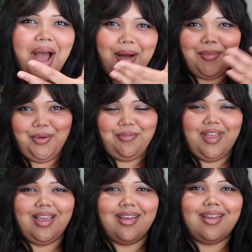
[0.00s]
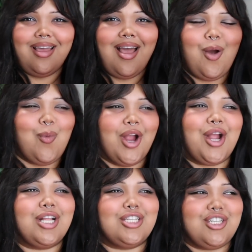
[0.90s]
a movie
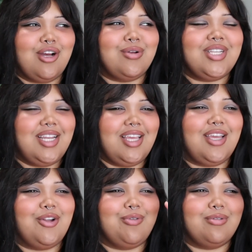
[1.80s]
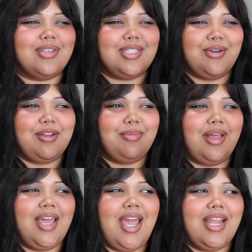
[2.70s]
where Joan Didion wrote the screenplay